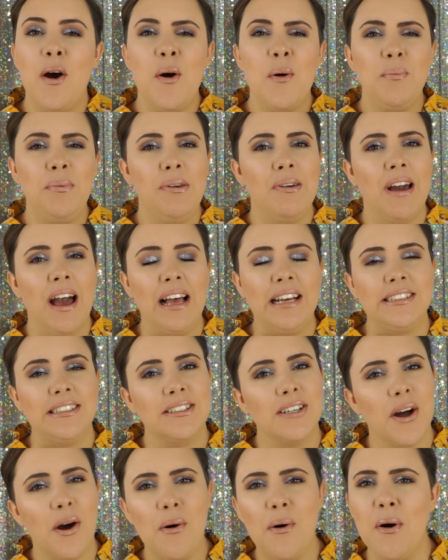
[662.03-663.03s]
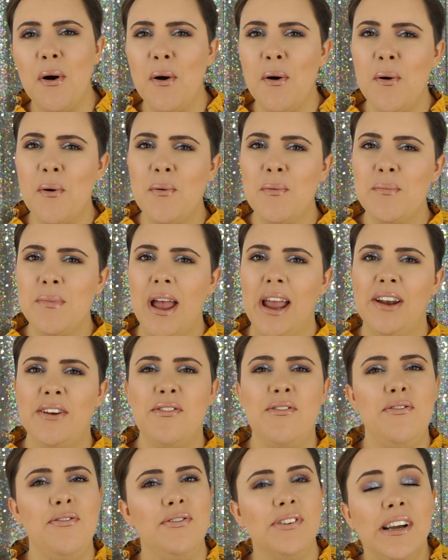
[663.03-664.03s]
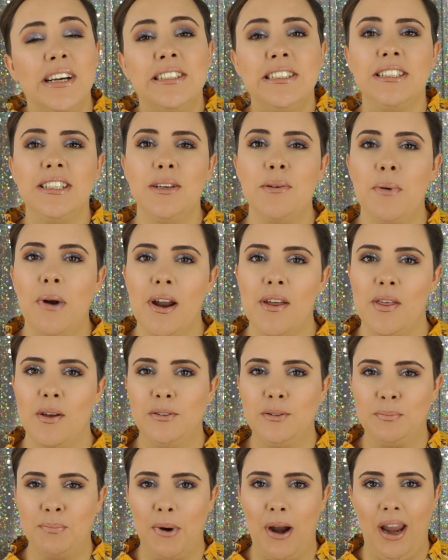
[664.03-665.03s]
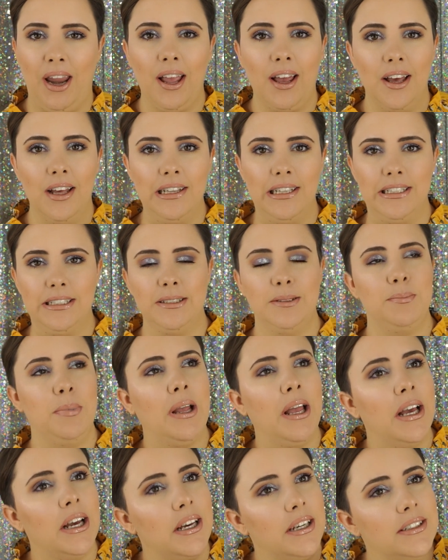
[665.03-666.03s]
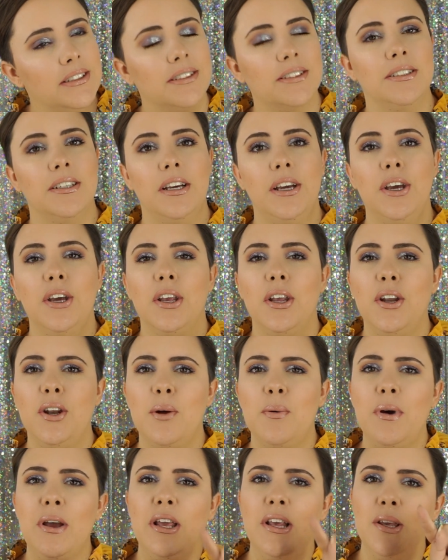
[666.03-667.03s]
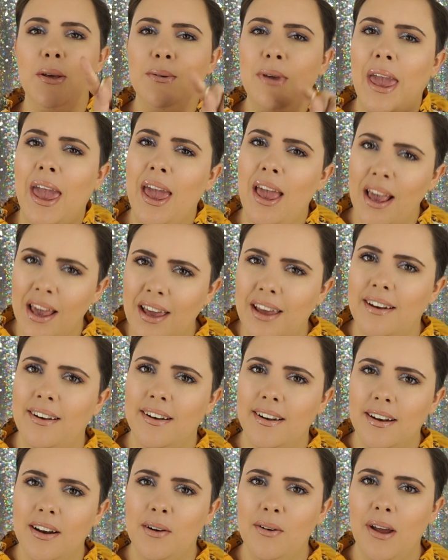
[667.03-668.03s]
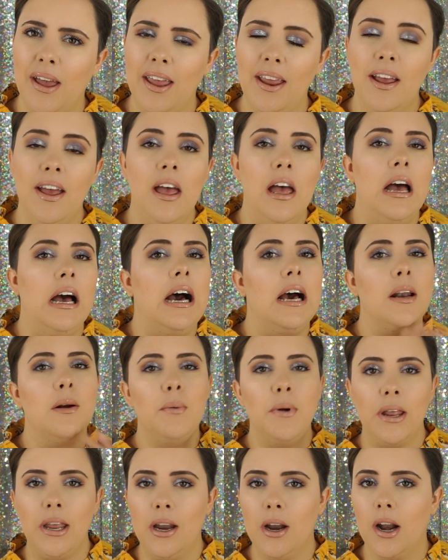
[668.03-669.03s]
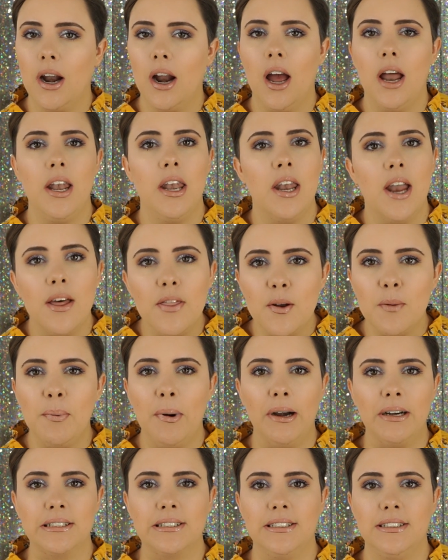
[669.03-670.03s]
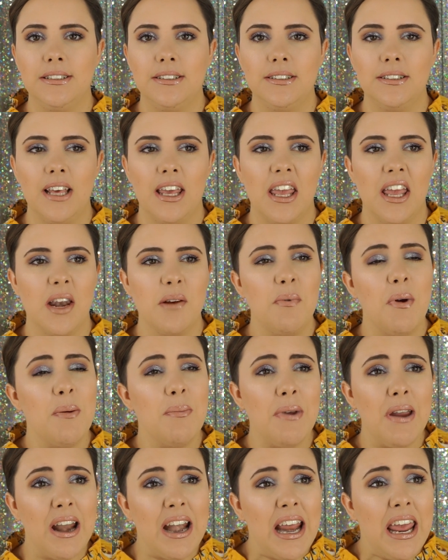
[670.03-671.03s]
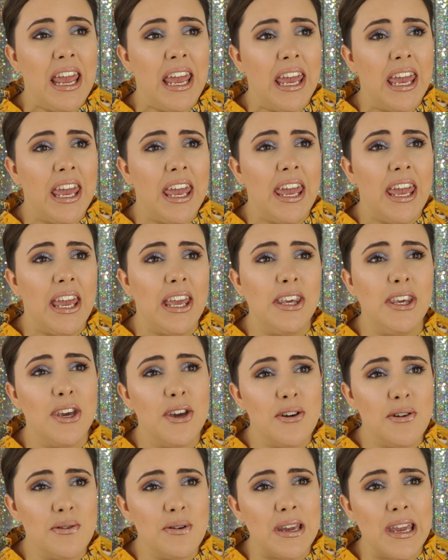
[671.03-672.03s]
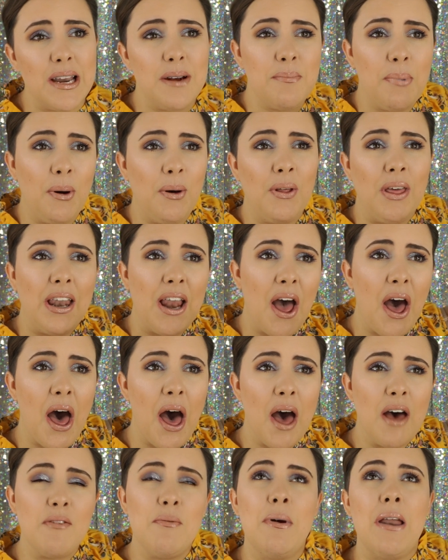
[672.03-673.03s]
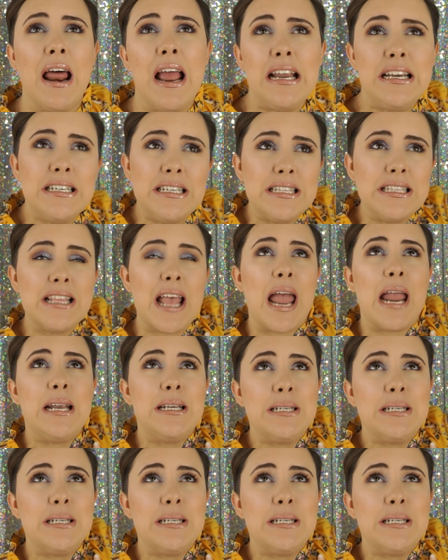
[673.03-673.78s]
hope you guys go home and fiercely wear those bright colors, because you know what? You can, okay? I don't want to hear another person saying, well, Brittany, you can pull it off, but I just